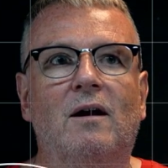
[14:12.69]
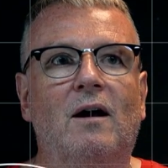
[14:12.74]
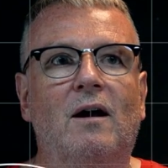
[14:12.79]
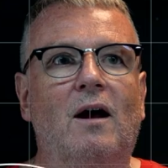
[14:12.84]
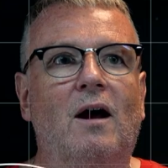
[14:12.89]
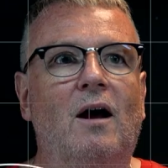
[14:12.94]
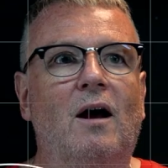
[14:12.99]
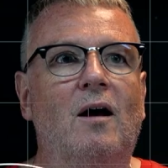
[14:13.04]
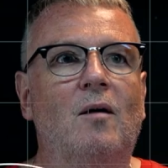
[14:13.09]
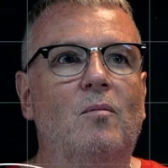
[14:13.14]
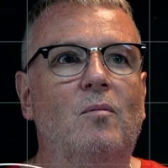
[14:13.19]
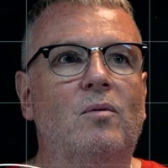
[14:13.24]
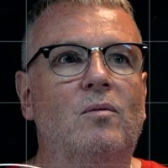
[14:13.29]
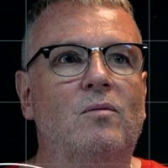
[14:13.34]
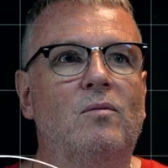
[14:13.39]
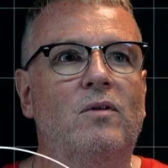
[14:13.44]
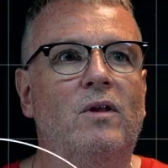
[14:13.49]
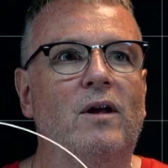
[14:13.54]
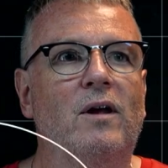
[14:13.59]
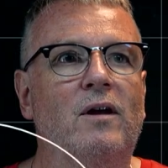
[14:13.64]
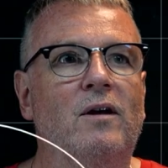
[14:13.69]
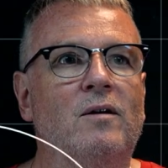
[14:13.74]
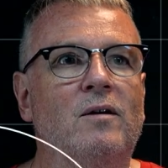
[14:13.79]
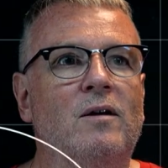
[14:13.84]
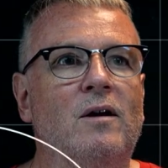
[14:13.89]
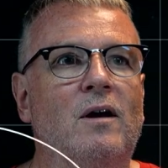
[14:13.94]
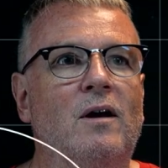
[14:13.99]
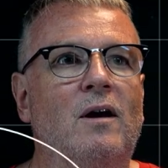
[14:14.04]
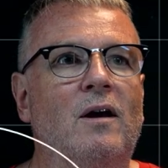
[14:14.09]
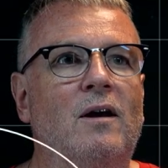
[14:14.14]
up there.
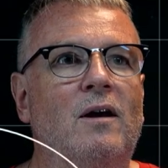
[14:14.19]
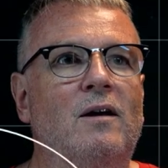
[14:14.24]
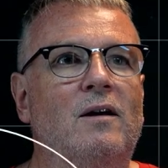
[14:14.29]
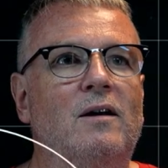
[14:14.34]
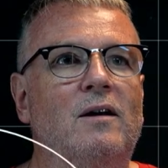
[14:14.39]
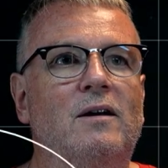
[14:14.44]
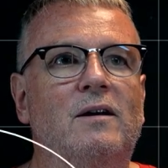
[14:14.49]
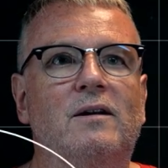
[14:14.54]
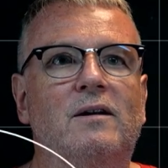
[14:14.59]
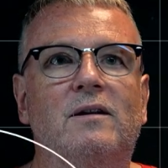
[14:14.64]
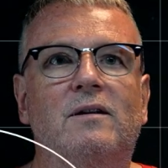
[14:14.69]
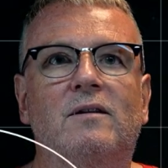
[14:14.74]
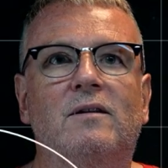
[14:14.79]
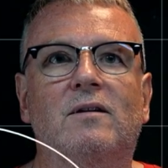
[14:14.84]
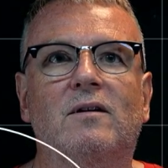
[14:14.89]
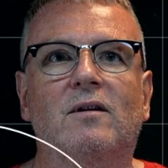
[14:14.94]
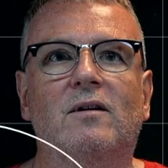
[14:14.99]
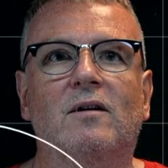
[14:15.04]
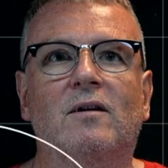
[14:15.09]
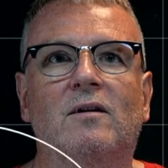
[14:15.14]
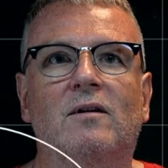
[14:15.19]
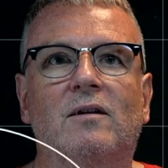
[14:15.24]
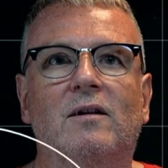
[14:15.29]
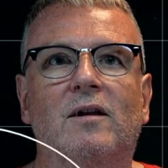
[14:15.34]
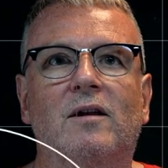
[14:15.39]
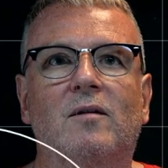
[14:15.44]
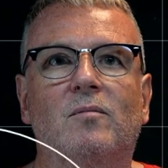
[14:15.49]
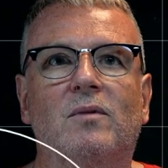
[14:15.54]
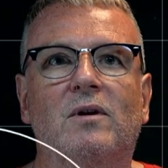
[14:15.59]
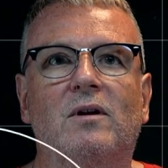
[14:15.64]
And
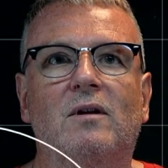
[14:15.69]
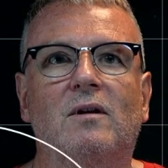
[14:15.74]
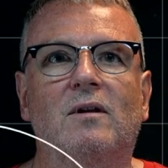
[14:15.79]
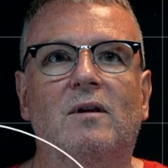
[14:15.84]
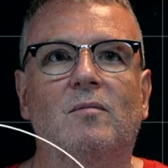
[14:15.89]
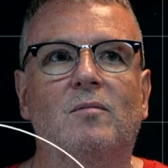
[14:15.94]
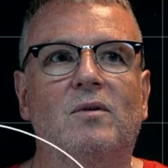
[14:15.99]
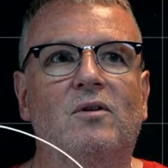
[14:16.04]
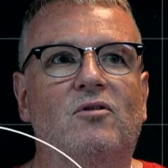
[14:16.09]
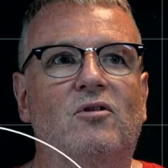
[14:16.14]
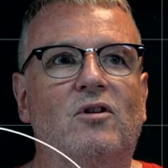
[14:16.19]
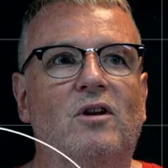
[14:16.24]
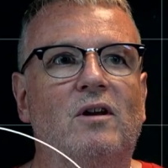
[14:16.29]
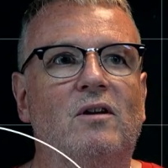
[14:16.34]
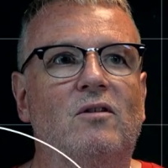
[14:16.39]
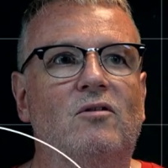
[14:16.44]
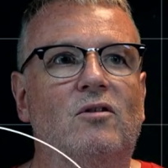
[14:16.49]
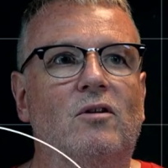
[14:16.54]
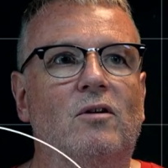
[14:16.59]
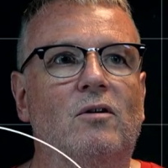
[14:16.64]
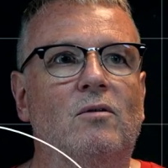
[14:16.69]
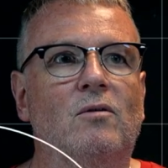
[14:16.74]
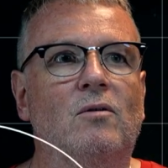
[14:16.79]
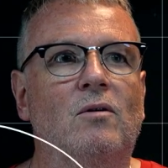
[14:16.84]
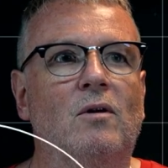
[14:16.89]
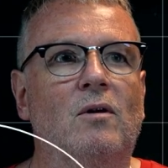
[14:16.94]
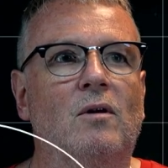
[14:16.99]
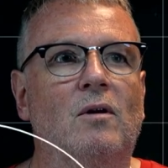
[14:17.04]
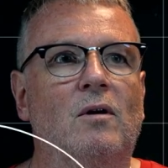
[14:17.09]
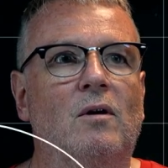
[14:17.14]
let me see. So,
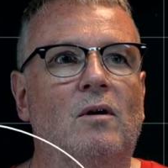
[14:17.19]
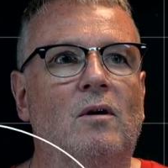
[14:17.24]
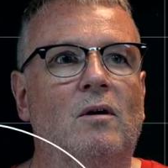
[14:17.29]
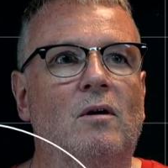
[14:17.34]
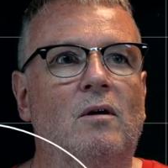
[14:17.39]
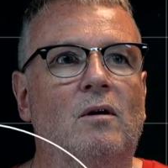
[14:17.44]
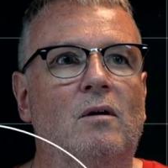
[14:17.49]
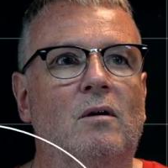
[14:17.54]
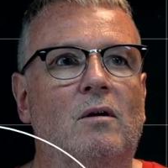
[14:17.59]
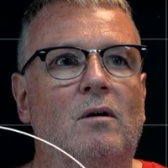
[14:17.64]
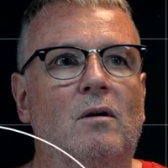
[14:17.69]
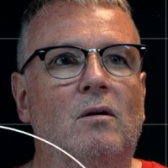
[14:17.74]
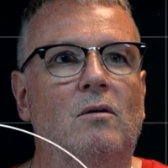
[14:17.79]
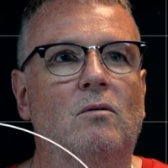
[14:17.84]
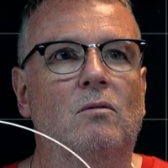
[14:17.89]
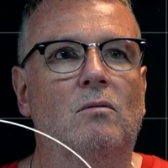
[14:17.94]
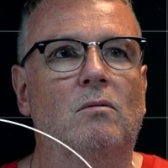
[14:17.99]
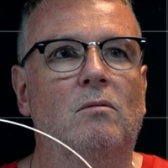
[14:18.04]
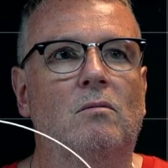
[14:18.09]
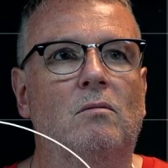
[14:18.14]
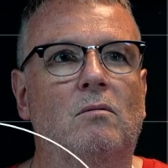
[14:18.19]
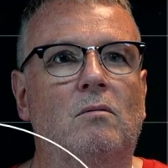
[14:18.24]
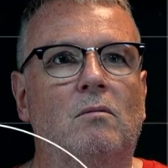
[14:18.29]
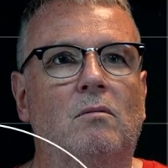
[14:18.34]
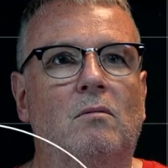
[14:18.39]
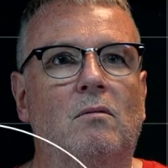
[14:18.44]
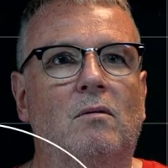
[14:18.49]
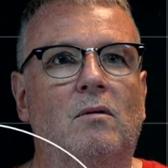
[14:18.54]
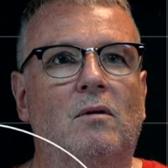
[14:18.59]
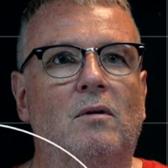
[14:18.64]
now
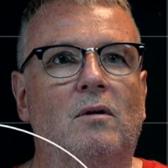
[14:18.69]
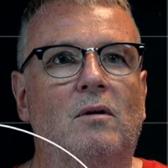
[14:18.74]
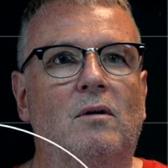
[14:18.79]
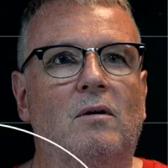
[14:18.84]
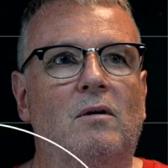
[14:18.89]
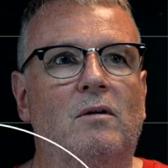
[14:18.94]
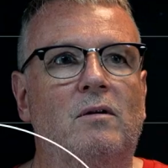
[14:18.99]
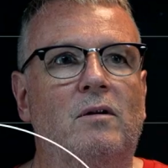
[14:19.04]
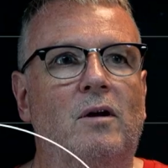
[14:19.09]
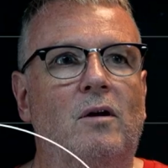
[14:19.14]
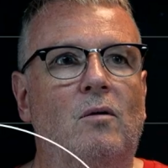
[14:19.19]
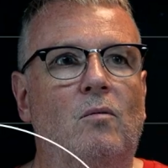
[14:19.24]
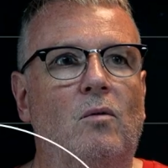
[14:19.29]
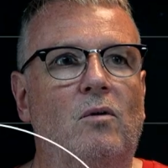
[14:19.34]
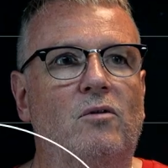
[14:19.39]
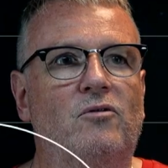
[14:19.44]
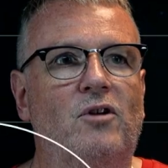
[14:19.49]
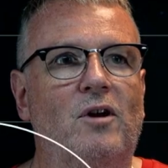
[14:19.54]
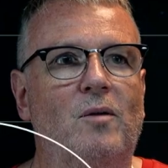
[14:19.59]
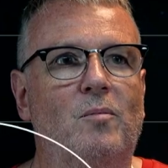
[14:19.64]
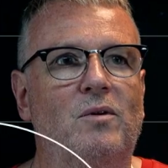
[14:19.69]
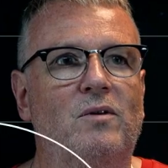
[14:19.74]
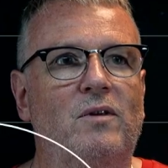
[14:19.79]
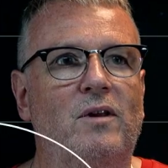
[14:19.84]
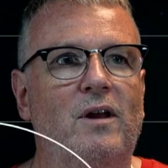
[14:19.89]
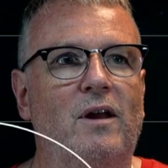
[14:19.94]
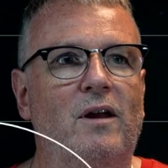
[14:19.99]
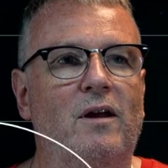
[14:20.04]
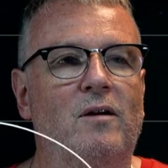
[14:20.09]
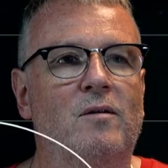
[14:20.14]
what's happened
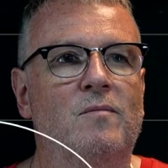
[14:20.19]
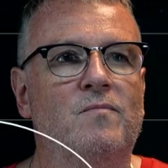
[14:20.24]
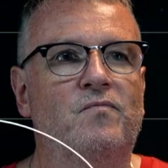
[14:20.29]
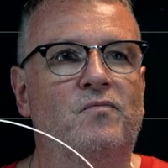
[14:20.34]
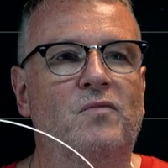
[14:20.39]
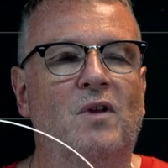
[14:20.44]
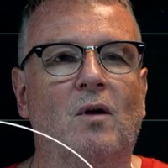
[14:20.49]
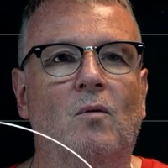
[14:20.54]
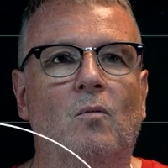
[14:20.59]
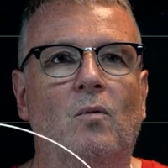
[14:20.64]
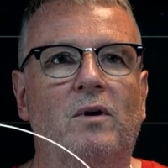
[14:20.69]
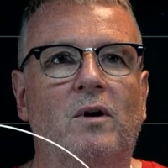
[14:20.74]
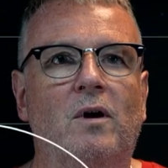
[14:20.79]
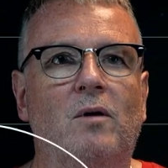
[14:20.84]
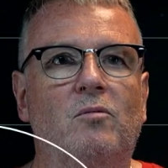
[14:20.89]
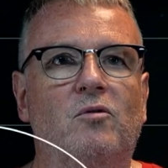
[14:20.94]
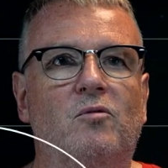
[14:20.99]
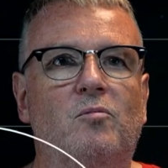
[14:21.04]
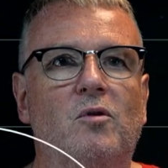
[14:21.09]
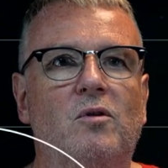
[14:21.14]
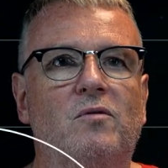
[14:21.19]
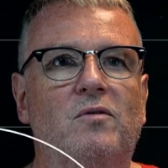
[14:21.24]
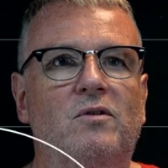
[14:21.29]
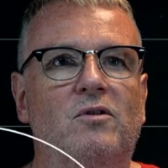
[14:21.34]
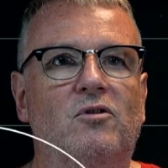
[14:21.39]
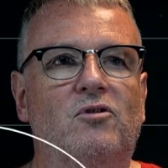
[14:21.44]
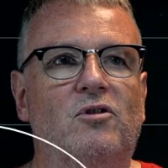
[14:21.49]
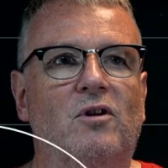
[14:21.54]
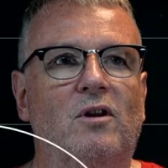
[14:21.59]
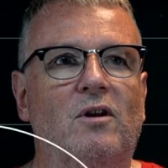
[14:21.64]
there? When I was moving the
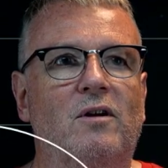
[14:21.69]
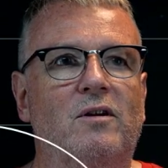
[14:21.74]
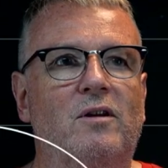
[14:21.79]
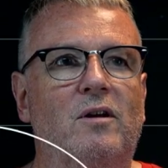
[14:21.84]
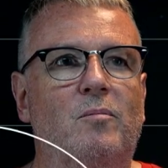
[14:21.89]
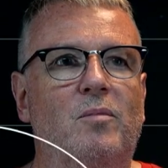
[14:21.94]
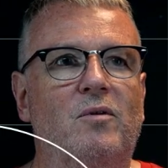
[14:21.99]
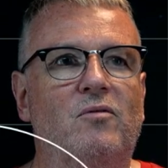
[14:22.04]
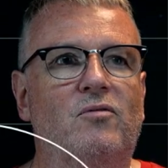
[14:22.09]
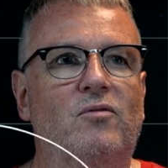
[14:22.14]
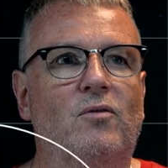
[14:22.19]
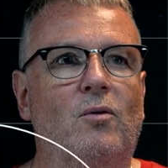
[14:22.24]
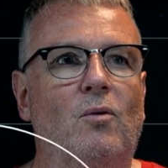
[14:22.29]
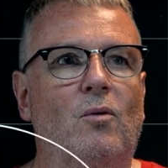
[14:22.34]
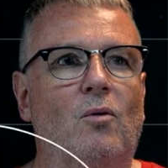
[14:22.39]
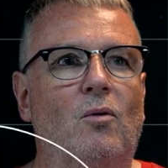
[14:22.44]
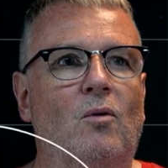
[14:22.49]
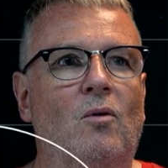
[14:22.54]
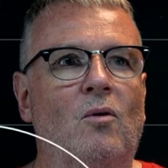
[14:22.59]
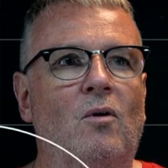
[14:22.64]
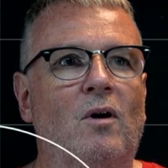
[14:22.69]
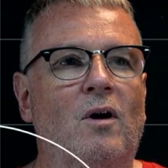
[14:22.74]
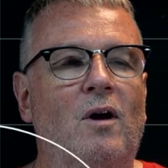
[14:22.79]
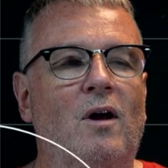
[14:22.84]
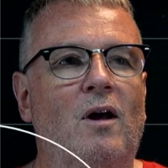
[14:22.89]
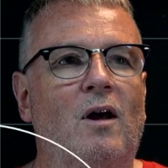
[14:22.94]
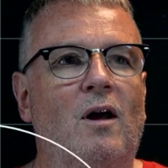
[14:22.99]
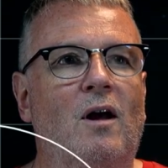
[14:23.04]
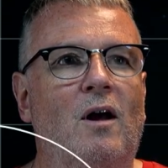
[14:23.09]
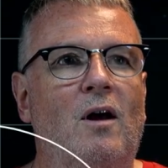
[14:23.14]
slider before,
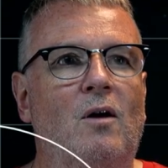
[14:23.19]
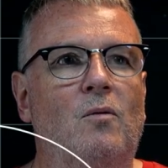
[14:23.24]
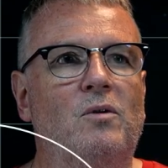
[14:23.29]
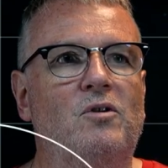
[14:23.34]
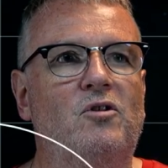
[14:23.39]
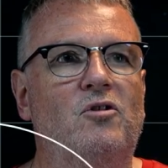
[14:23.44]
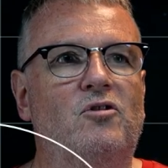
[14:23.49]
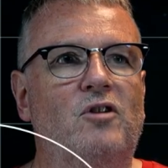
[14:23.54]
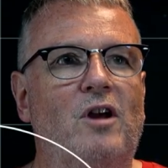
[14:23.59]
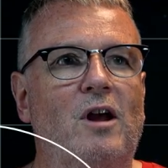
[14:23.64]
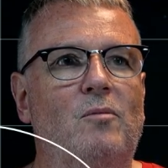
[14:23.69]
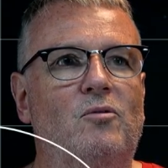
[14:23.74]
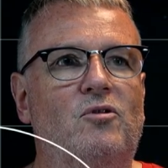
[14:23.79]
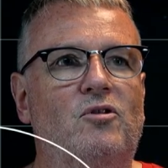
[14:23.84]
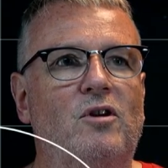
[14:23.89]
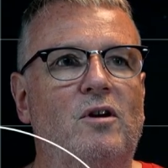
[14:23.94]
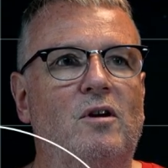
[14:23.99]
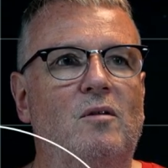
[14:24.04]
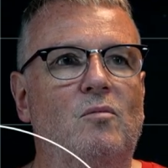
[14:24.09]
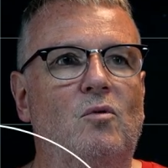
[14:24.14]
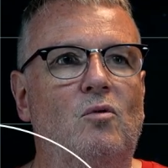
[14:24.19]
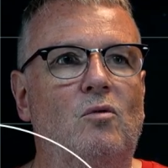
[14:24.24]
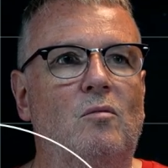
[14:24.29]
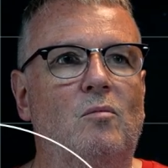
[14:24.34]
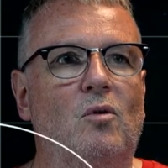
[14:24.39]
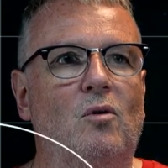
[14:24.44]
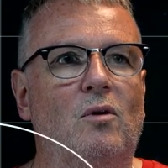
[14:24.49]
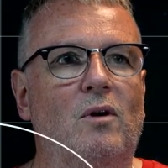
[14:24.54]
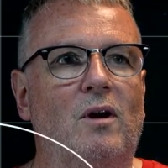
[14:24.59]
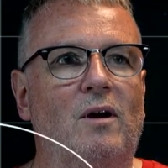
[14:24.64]
we just kept seeing more and
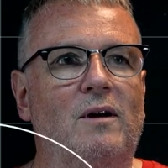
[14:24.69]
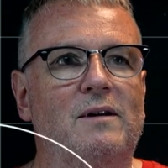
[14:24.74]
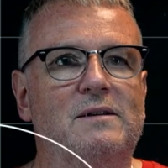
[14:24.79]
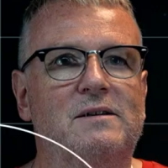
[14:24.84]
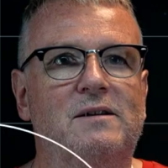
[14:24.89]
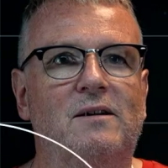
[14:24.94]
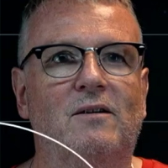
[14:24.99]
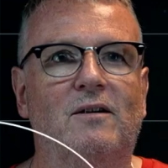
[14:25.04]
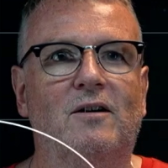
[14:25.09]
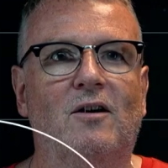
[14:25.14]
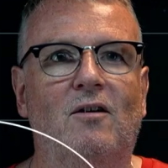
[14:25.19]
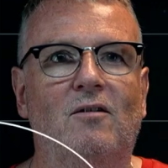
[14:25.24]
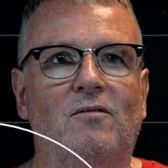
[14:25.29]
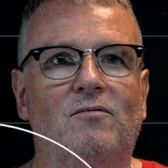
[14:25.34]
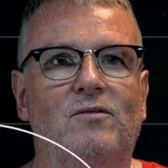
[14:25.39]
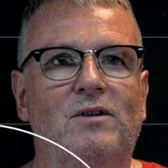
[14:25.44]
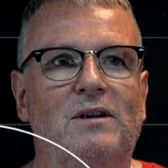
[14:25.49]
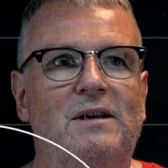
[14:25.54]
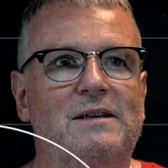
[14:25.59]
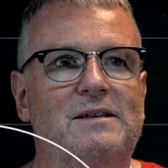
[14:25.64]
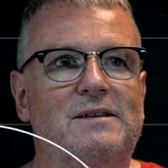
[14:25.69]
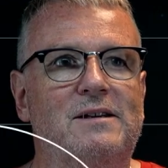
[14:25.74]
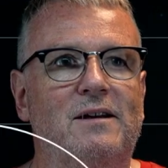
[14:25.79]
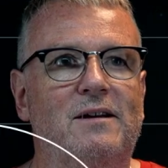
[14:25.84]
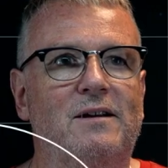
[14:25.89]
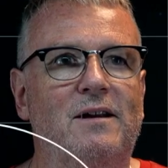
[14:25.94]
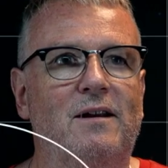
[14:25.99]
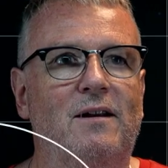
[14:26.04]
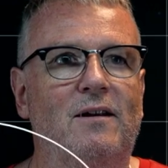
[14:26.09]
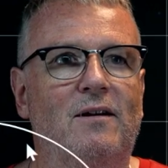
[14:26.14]
more lines. Now, I can't really see
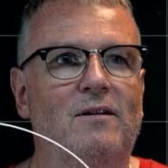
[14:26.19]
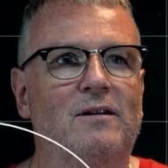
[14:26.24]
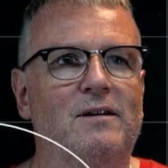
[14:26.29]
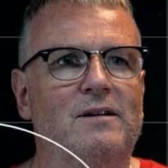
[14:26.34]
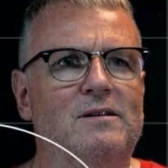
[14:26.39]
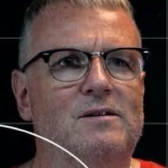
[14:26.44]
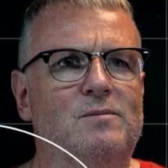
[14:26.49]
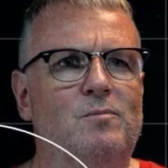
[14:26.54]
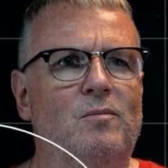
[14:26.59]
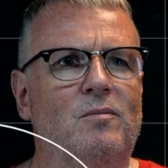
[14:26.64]
any lines